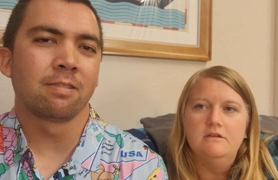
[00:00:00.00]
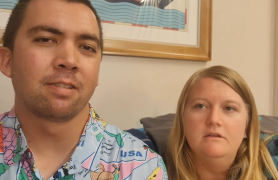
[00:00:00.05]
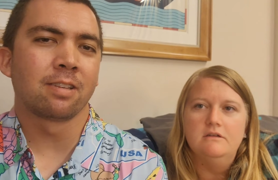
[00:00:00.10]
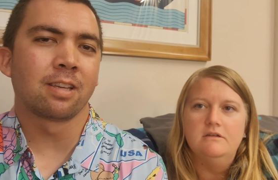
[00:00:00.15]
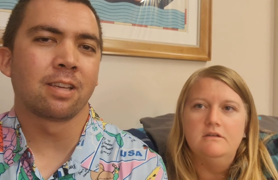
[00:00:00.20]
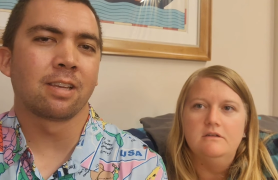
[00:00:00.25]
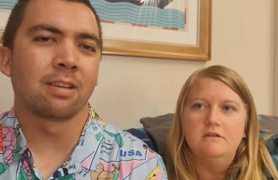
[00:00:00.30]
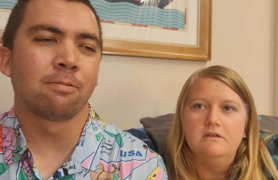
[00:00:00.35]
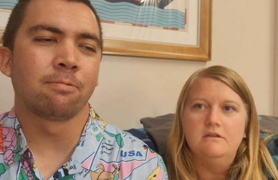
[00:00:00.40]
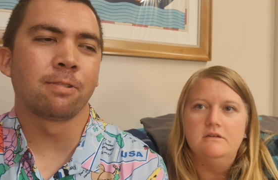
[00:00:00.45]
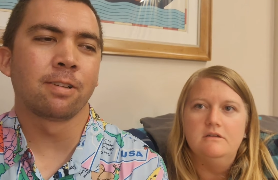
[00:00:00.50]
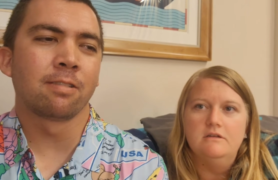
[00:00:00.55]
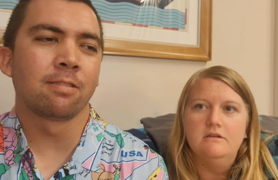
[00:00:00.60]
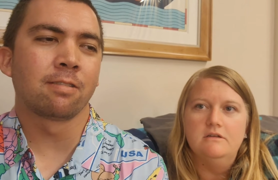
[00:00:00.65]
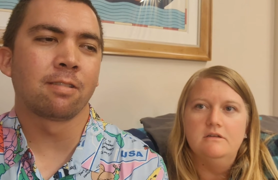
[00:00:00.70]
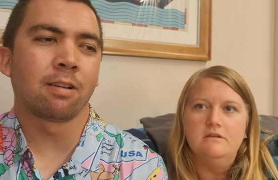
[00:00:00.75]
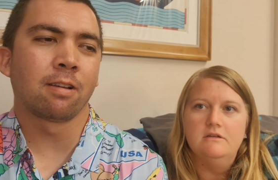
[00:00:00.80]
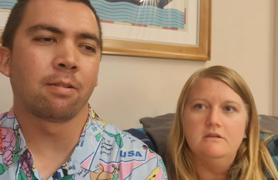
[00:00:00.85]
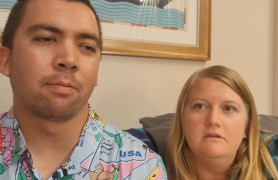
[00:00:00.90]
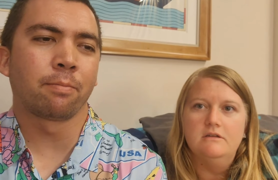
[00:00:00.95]
Speaker 1: uh, wins
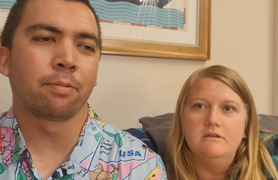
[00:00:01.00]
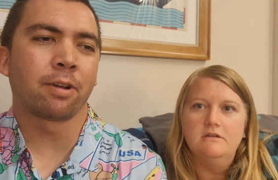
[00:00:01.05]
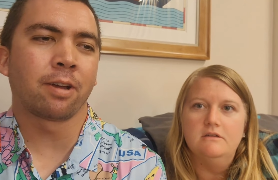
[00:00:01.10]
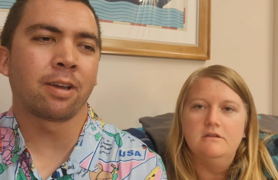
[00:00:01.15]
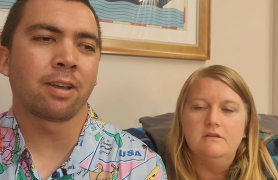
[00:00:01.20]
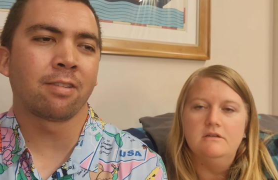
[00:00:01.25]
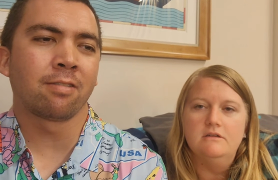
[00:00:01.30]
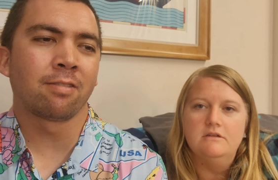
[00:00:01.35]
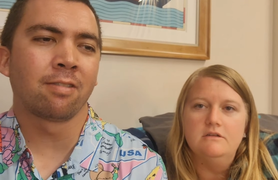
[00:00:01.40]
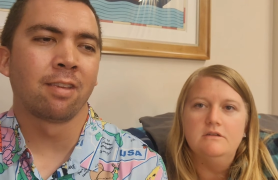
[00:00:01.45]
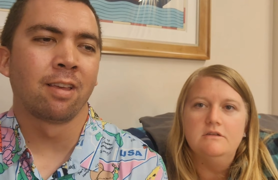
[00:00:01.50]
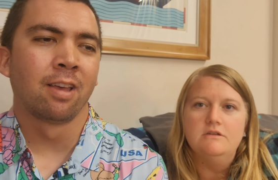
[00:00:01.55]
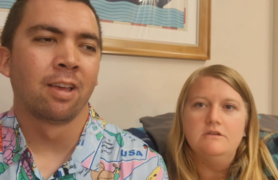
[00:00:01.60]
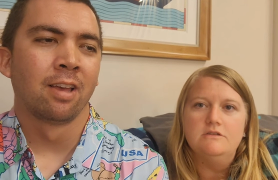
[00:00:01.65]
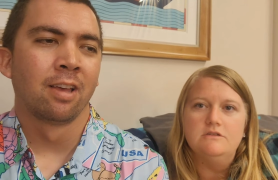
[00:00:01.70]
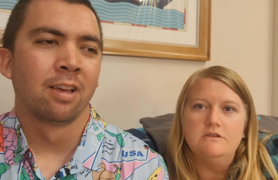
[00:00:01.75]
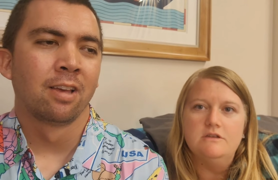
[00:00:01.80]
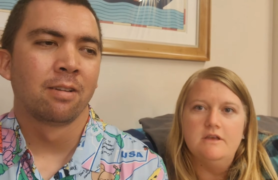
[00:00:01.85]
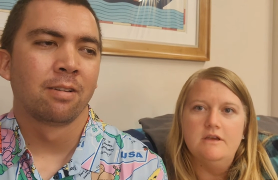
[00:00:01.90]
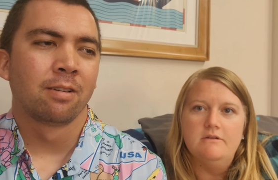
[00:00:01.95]
their prize.
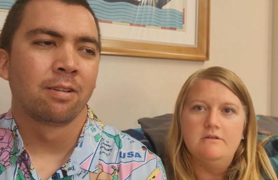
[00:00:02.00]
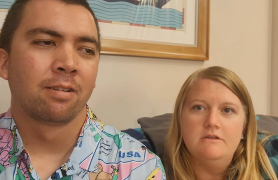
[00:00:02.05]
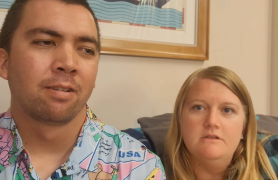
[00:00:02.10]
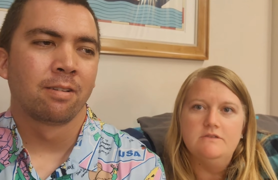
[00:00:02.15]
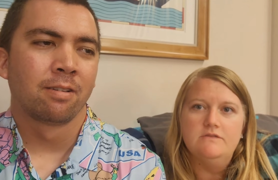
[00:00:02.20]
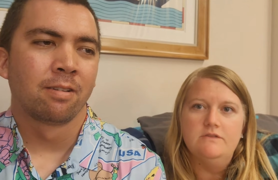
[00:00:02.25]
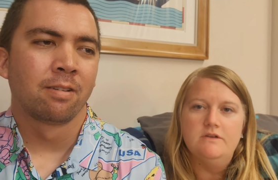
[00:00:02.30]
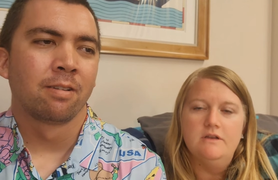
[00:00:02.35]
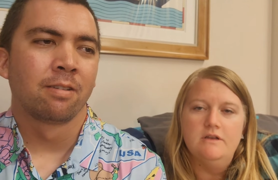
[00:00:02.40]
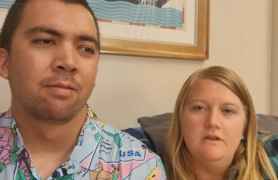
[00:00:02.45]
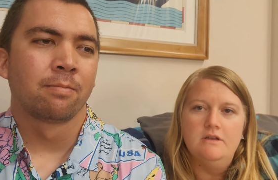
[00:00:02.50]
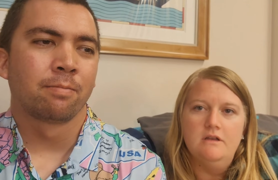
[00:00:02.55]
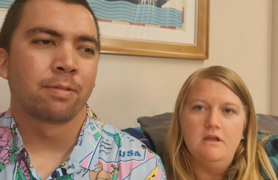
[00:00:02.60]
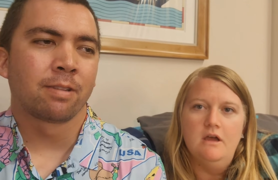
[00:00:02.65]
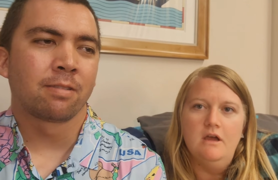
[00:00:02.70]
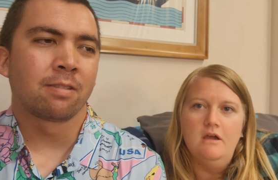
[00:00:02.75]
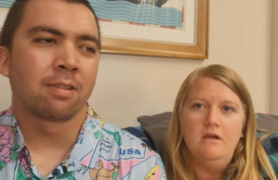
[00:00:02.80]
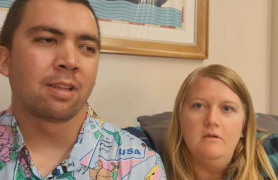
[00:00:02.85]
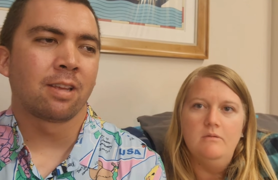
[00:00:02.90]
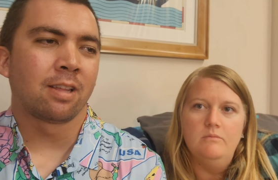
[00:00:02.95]
So that was fun. But
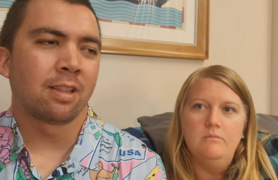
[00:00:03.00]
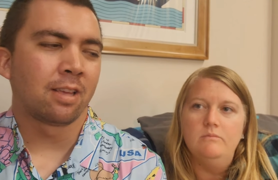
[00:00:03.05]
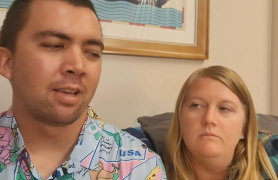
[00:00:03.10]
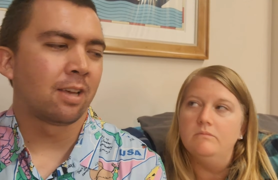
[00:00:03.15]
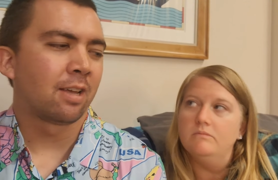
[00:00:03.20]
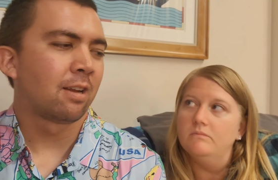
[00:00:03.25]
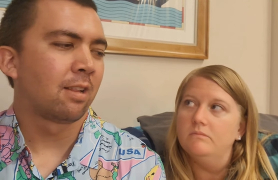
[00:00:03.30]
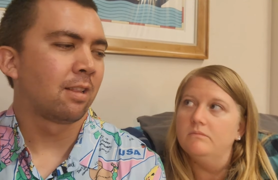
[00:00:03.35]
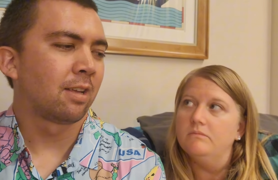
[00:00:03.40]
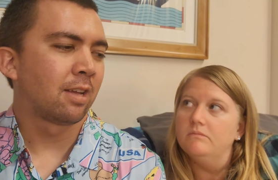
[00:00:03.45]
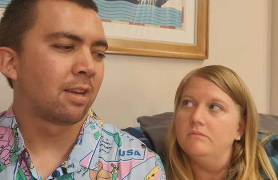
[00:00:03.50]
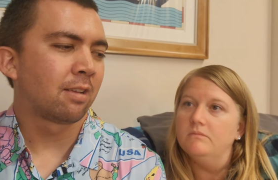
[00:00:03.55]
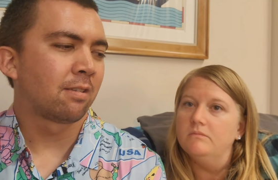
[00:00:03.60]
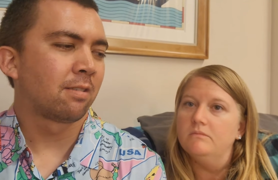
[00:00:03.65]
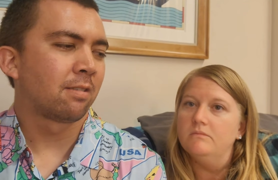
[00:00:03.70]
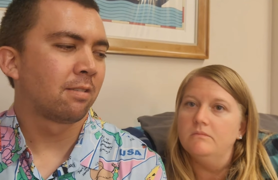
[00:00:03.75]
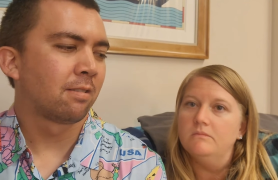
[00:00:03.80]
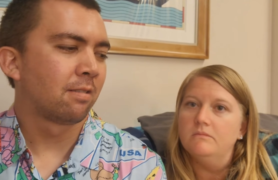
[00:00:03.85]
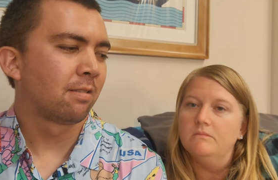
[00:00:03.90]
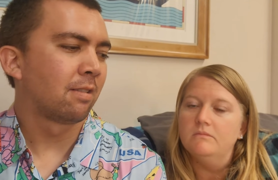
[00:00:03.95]
um, today um, they had a lot of
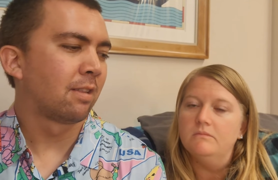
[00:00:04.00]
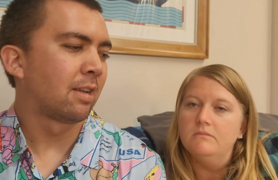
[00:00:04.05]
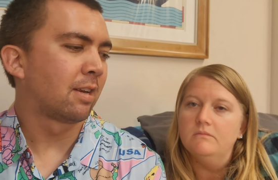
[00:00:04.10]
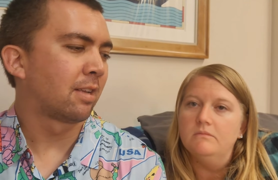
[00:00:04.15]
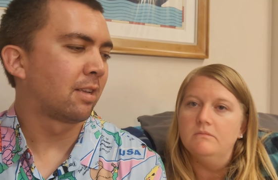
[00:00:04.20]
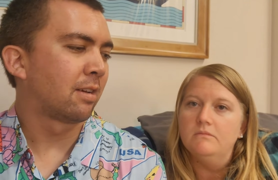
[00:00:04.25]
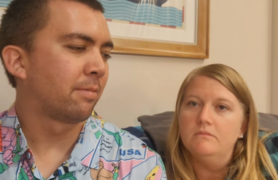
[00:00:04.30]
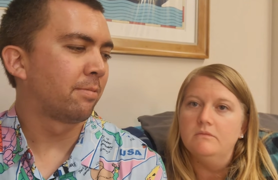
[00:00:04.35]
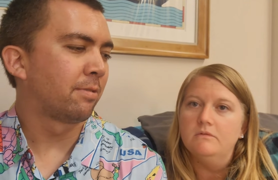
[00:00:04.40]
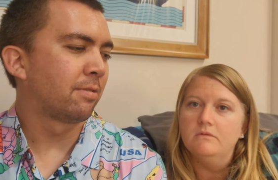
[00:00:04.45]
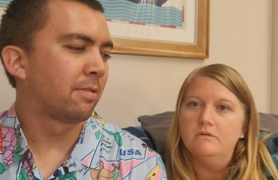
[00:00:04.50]
a lot of couples